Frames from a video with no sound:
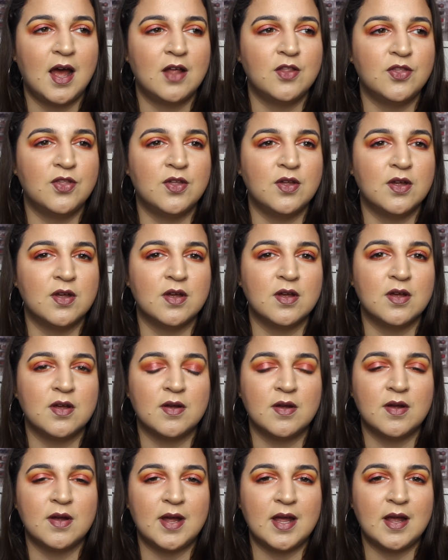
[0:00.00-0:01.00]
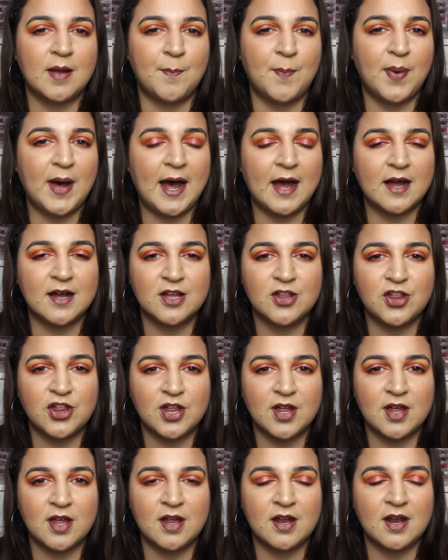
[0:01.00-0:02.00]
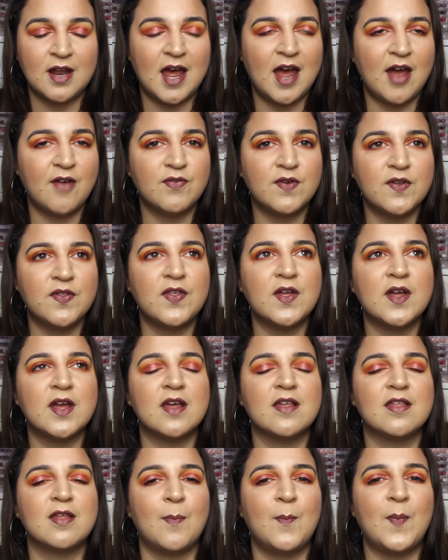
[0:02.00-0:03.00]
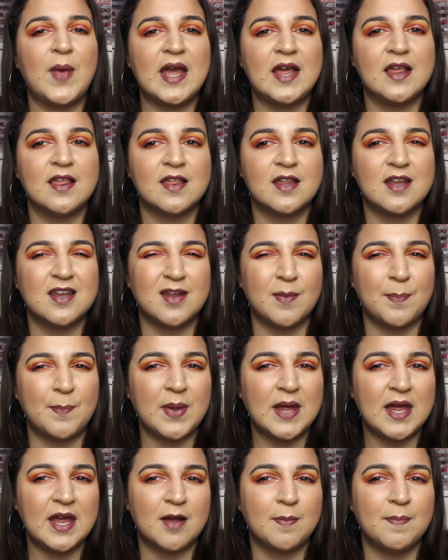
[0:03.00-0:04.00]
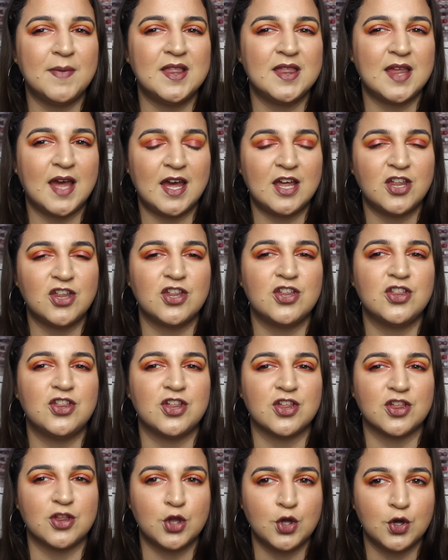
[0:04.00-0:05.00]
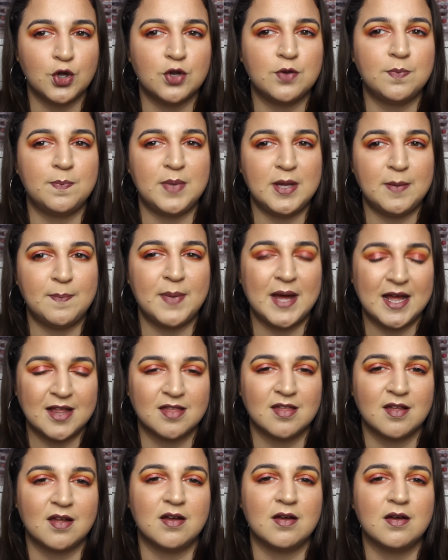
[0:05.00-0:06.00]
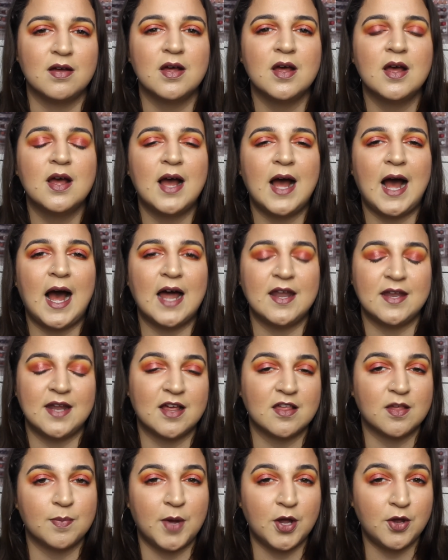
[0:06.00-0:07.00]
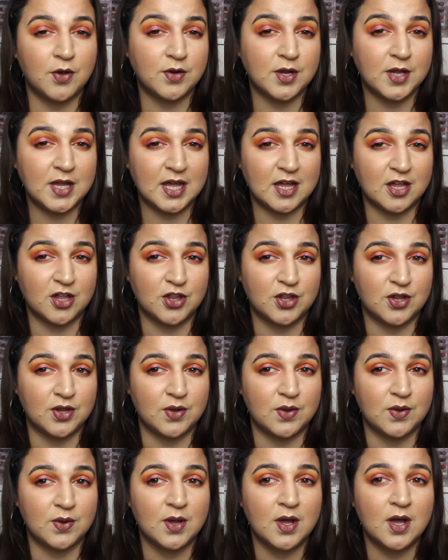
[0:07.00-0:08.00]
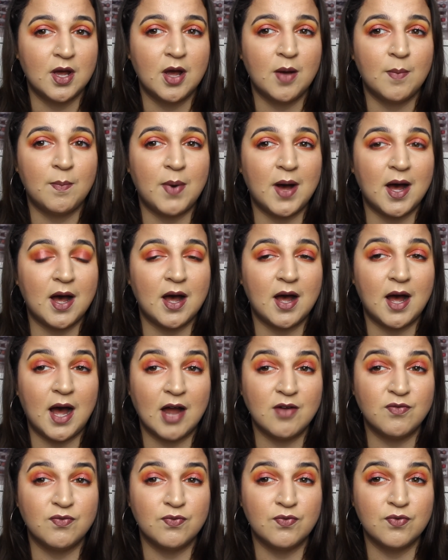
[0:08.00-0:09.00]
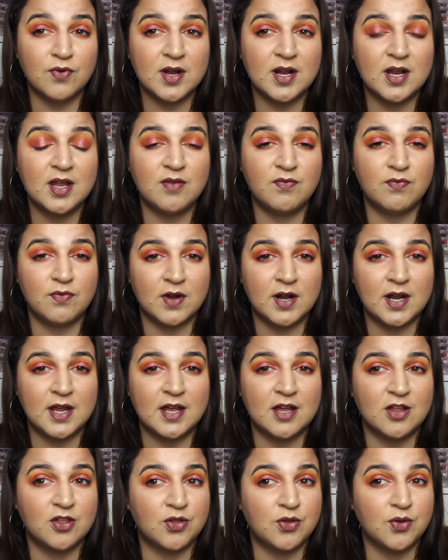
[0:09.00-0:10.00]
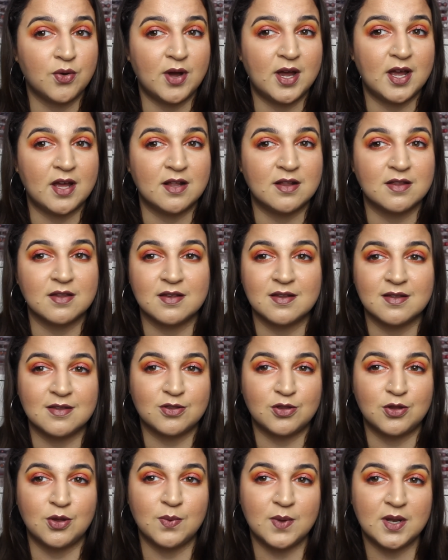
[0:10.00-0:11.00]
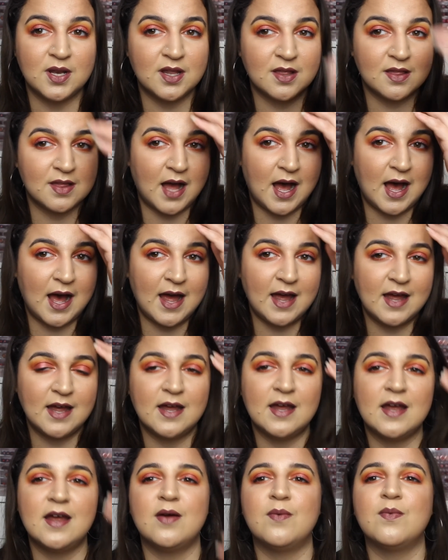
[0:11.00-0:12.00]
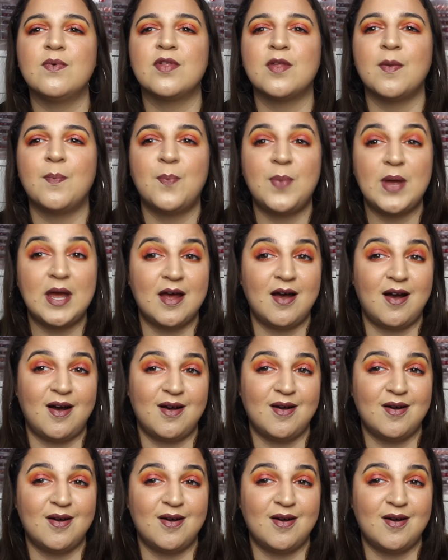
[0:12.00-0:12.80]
the packaging, everything is amazing. The pigmentation just could be better, and that's my only issue. But I really, really enjoyed doing this eye. It was a bit